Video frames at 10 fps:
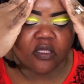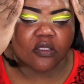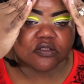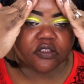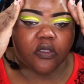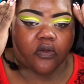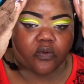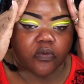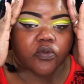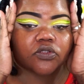
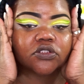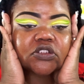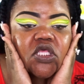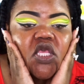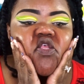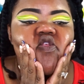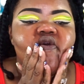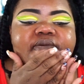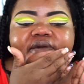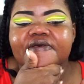So just a heads
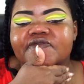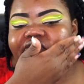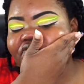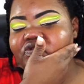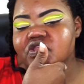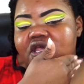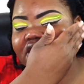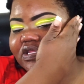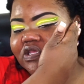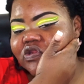up, guys. That's one thing I
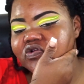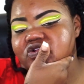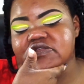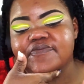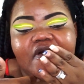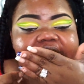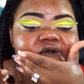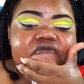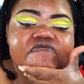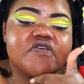did notice
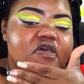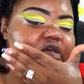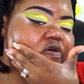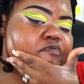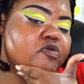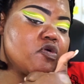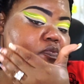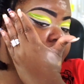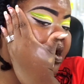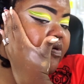about the
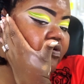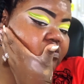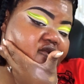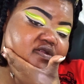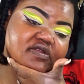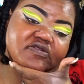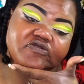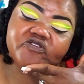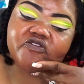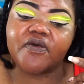Milk Primer that I didn't
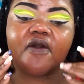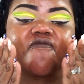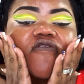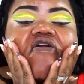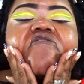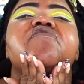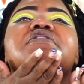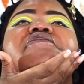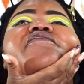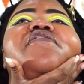notice about the Cover
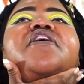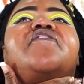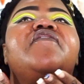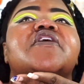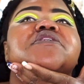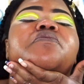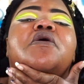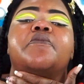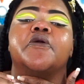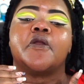FX
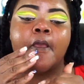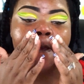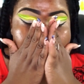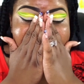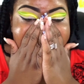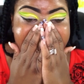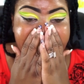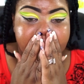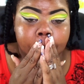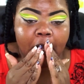Primer.
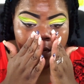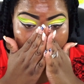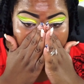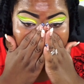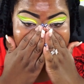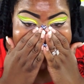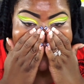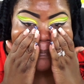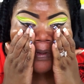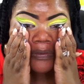I didn't have
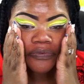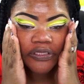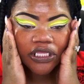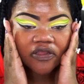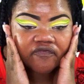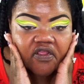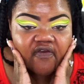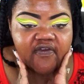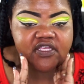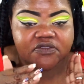that problem with the Cover
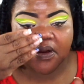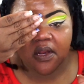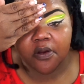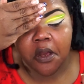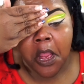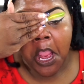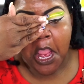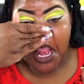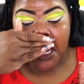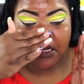FX Primer,
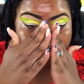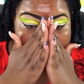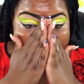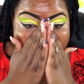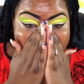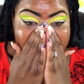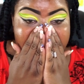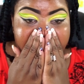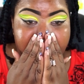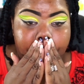and I'm
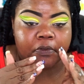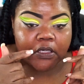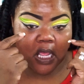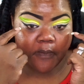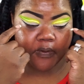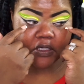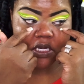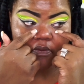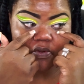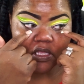careful to not put it
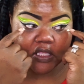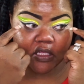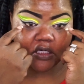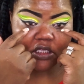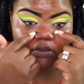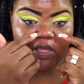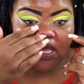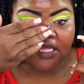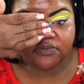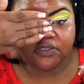directly underneath
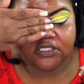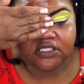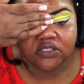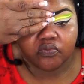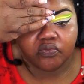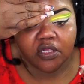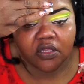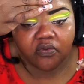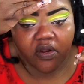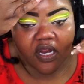my eyes because that's
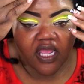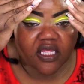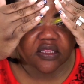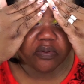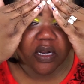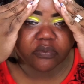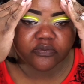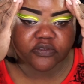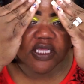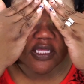really where I had the
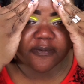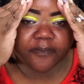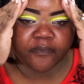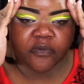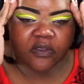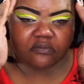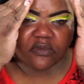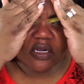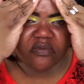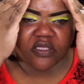problems at.
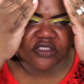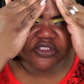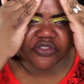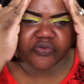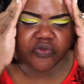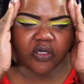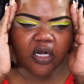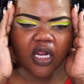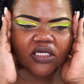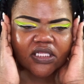Not really sure.
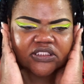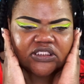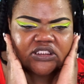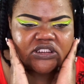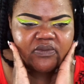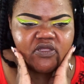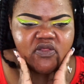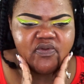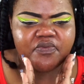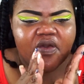I did see some
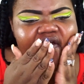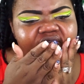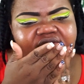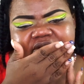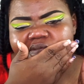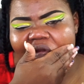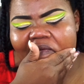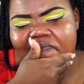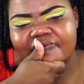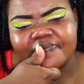other people having that
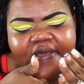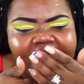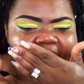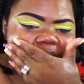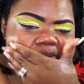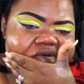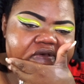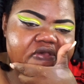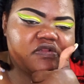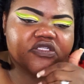problem,
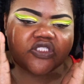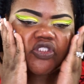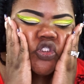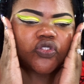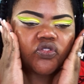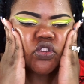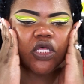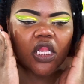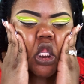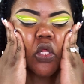but just use
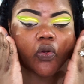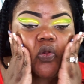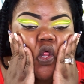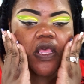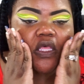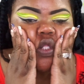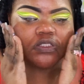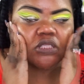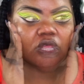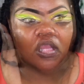a little
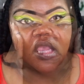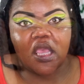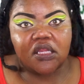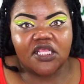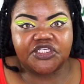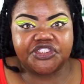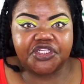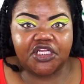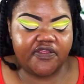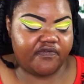less and that
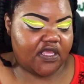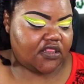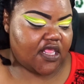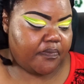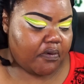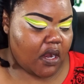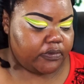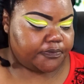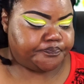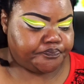should alleviate that
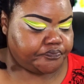problem.